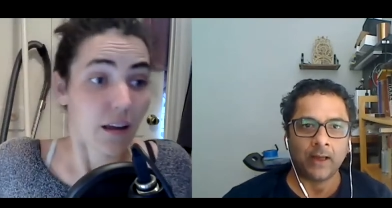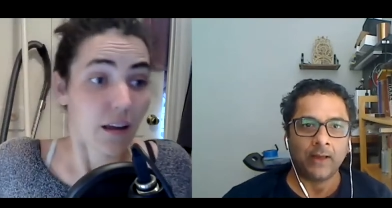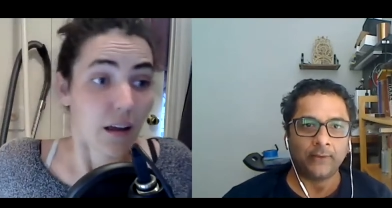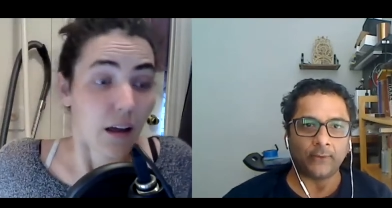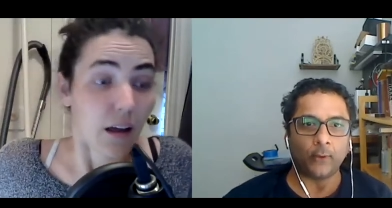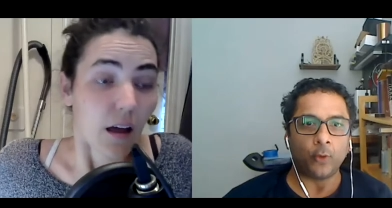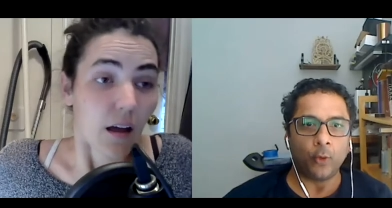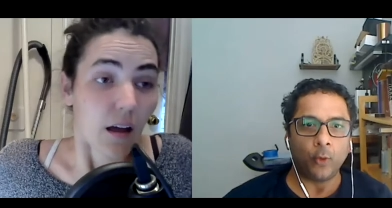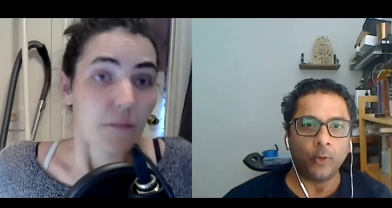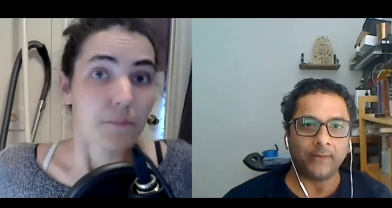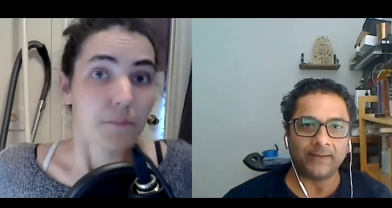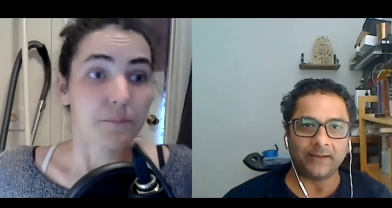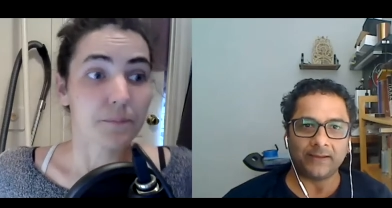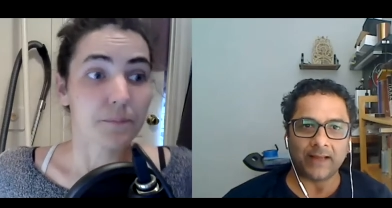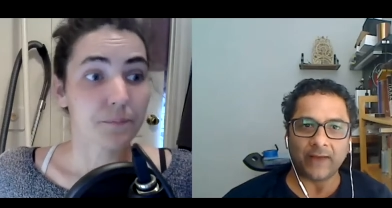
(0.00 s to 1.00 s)
Speaker 1: So who
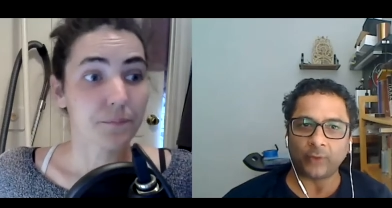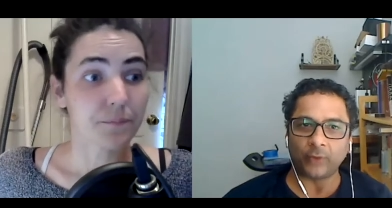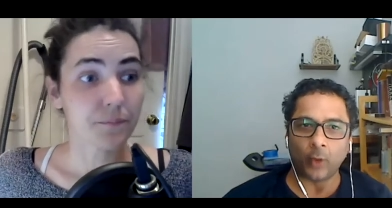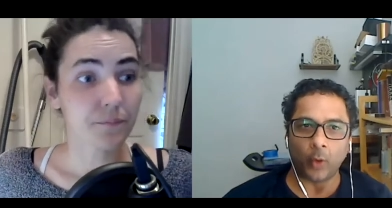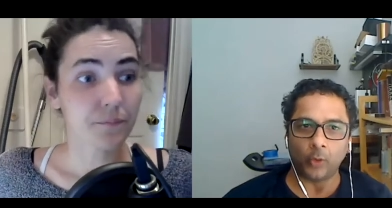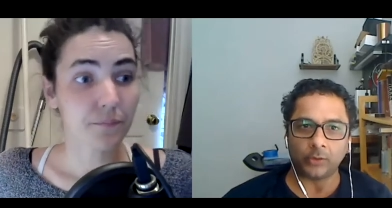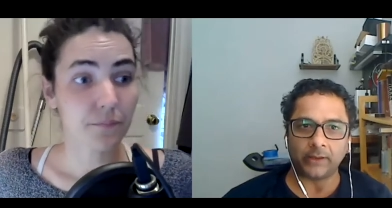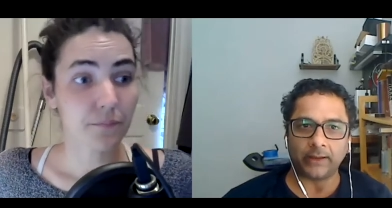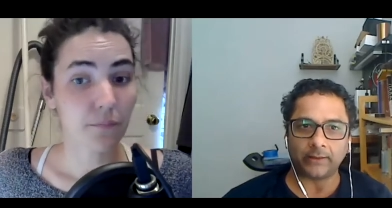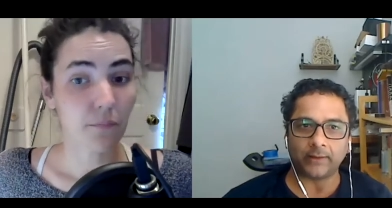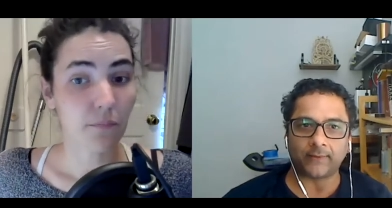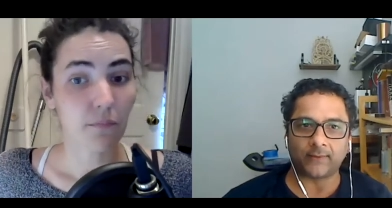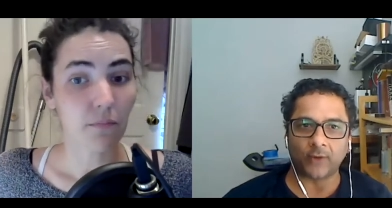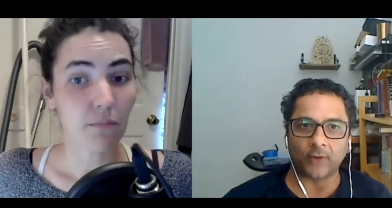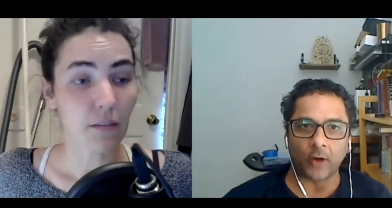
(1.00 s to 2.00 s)
is left holding the
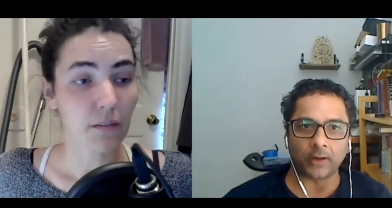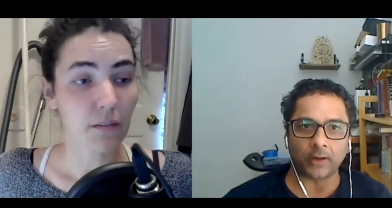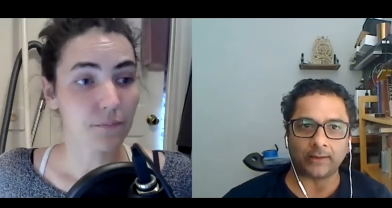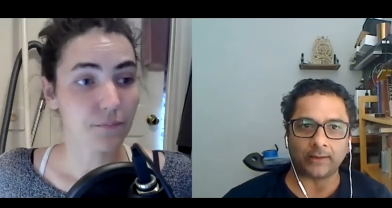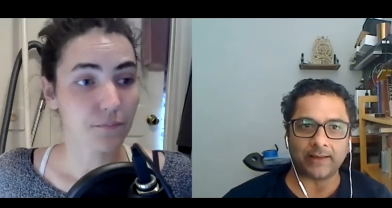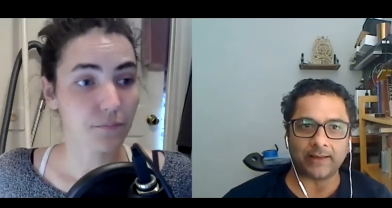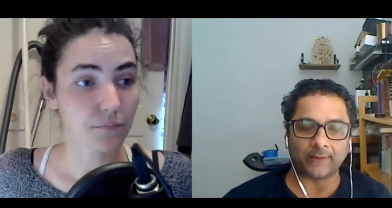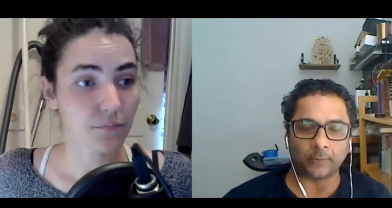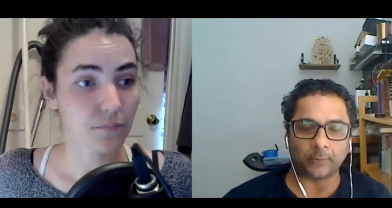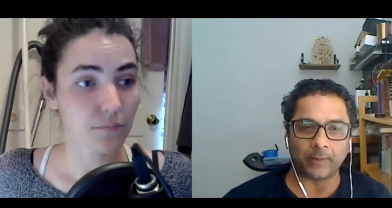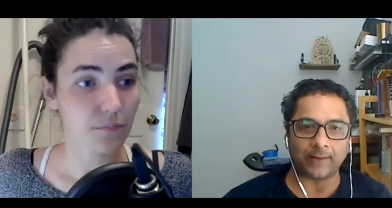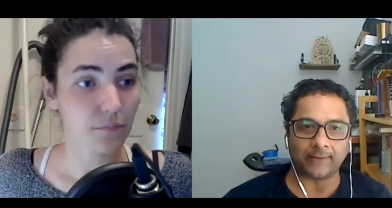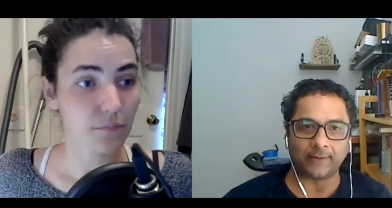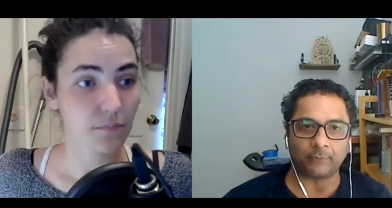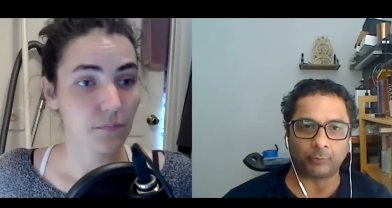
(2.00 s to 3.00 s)
stock at the
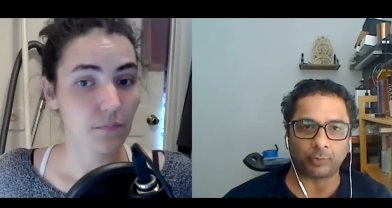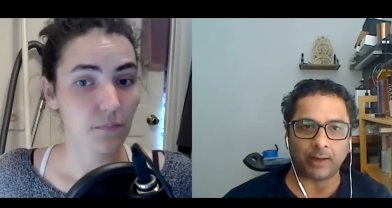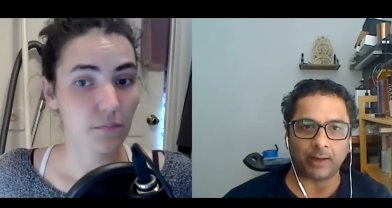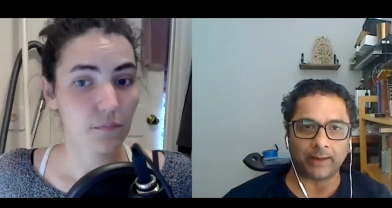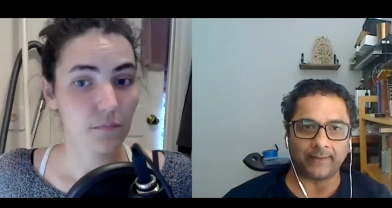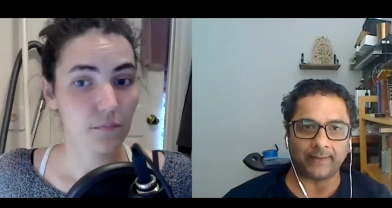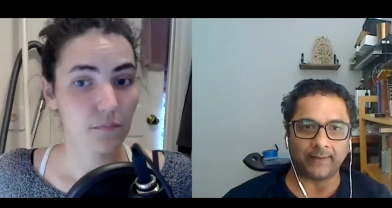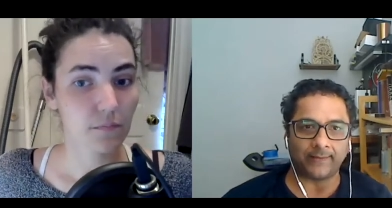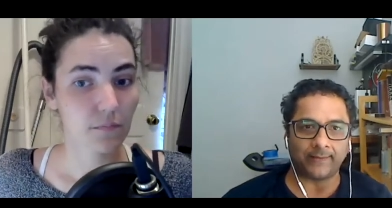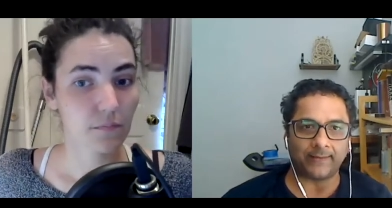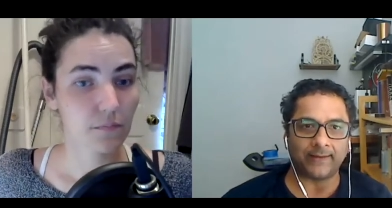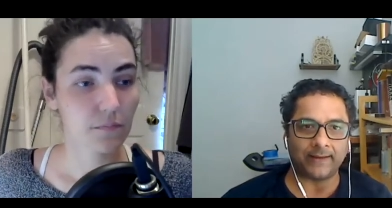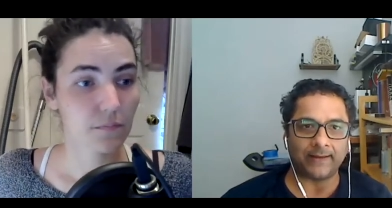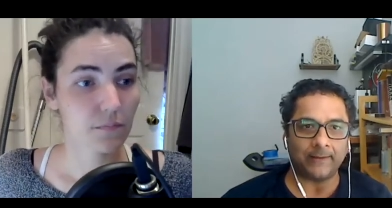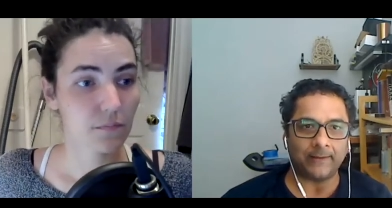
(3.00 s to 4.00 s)
expensive price is
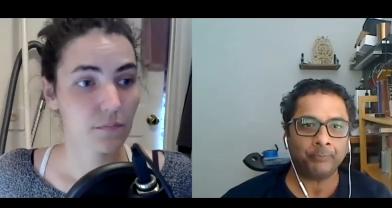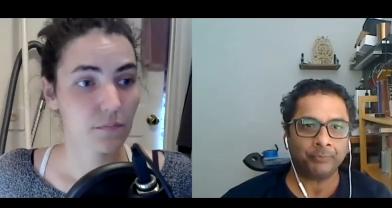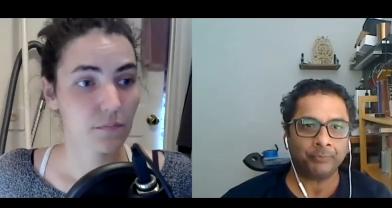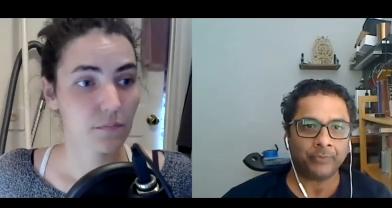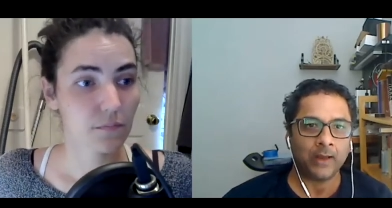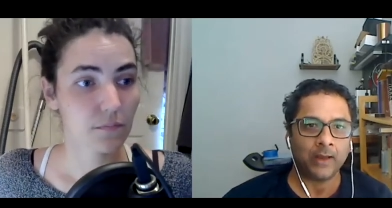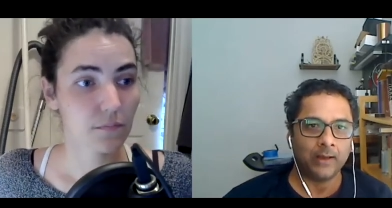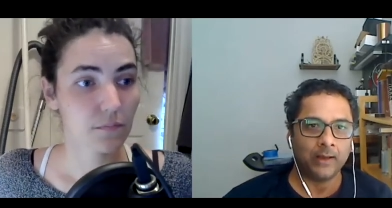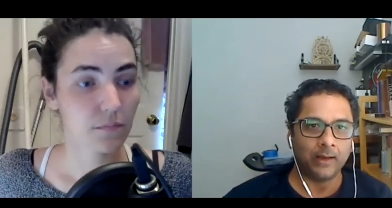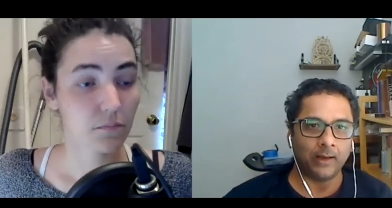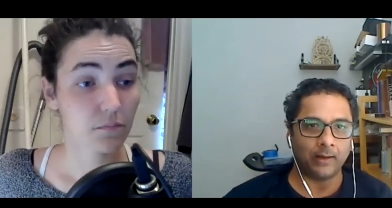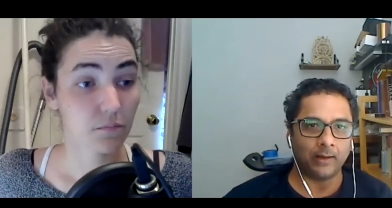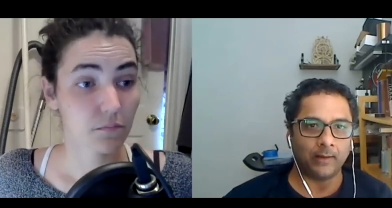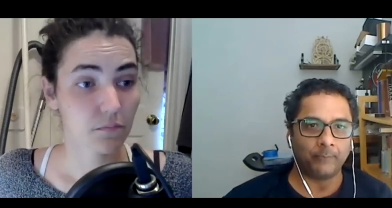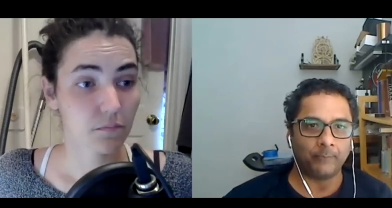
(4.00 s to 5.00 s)
the
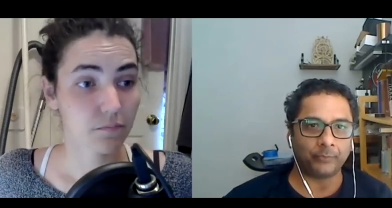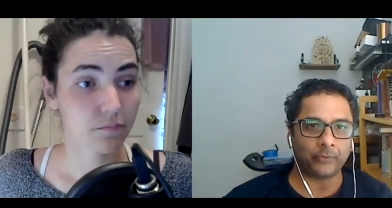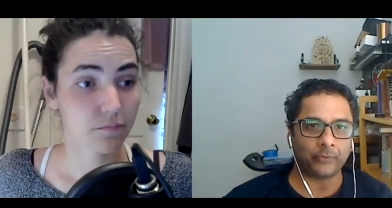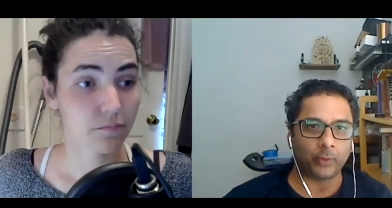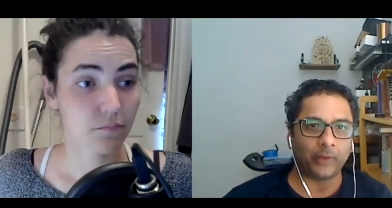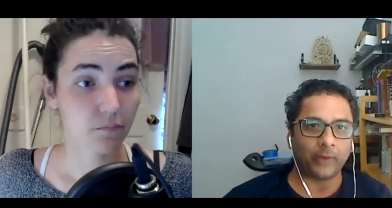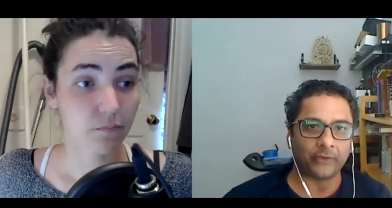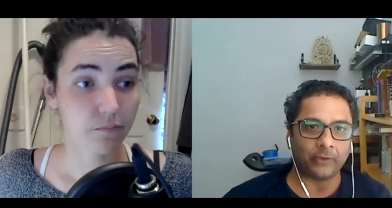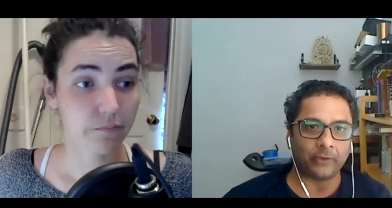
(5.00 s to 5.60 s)
um, question,